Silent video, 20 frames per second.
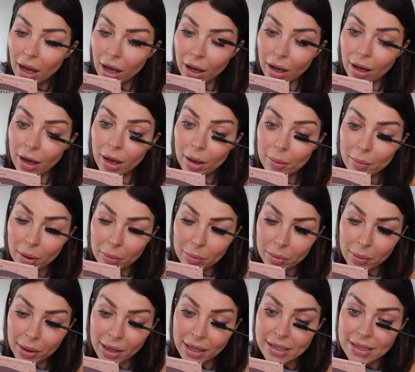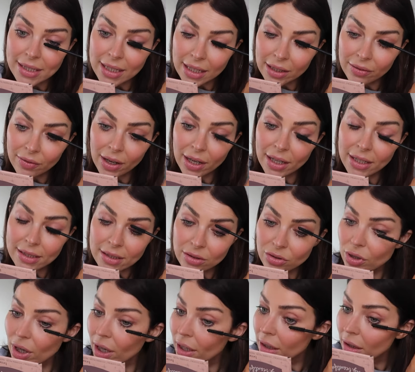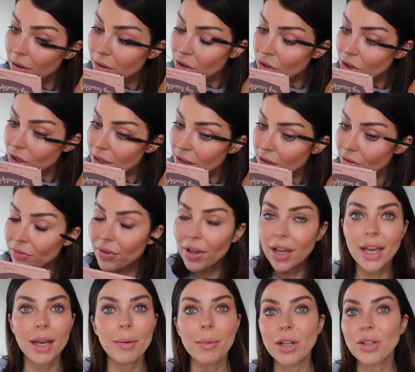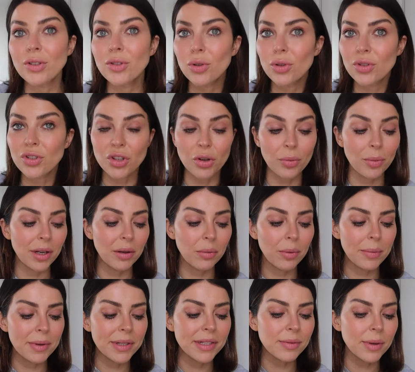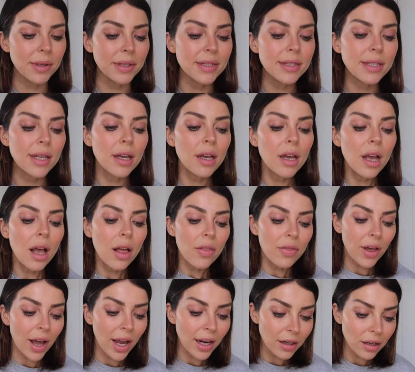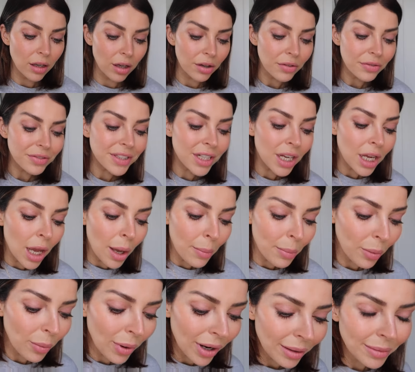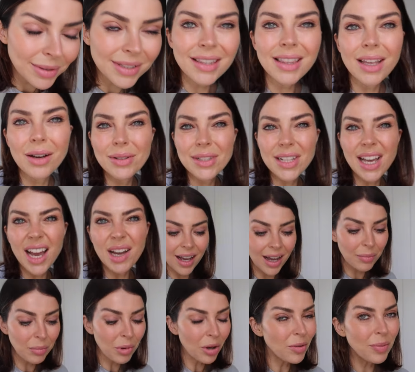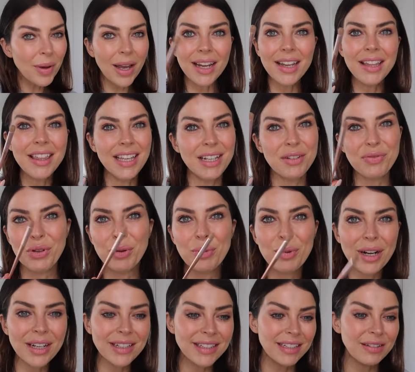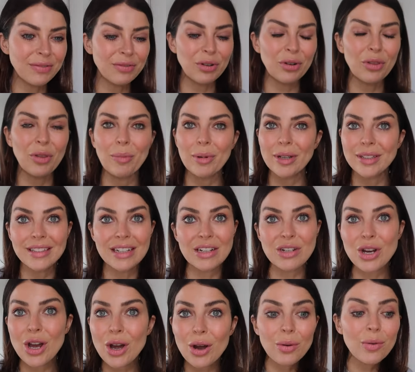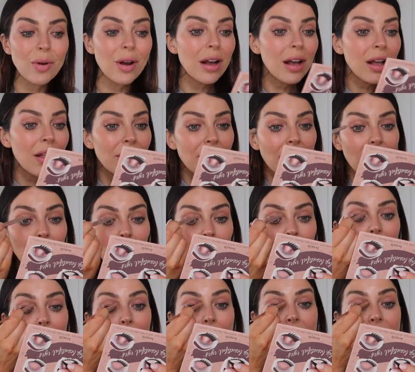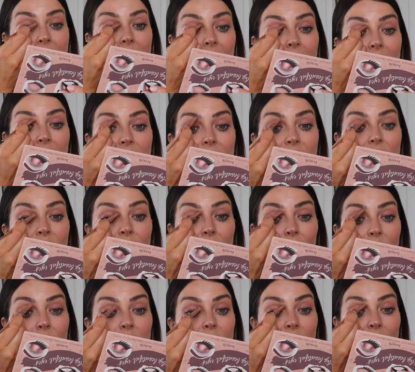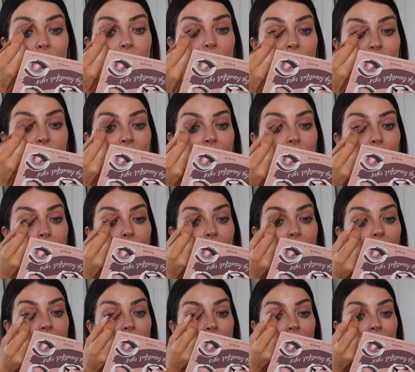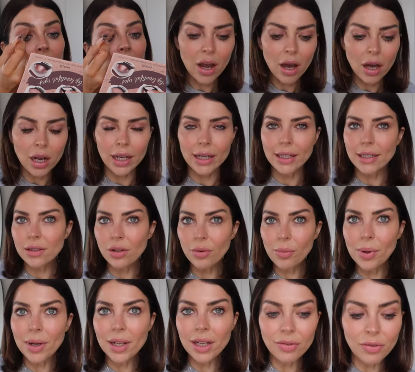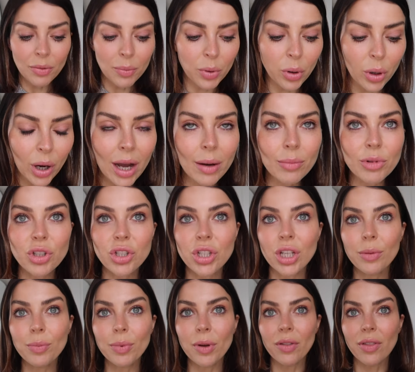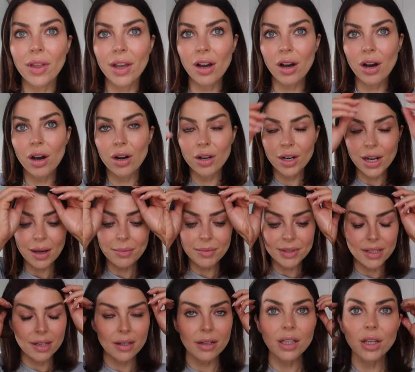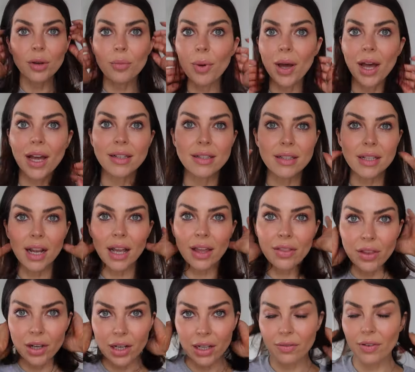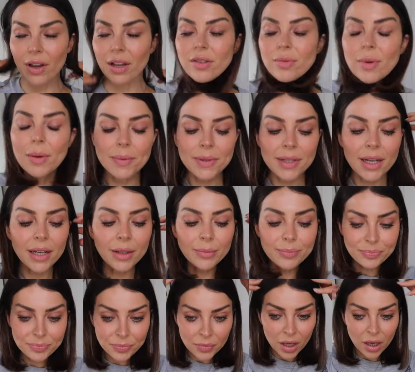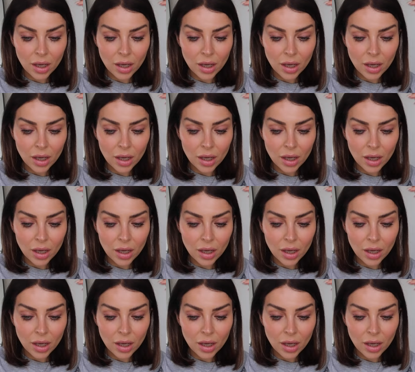And we went into Levi's and tried of jeans on for him. I saw so many women's ones that I loved. But while I was in there, I was like, I'm not paying these full prices for them because I know they're on Amazon so much cheaper. Yeah, like, it's unbelievable how much cheaper they are on Amazon compared to like the Levi's website.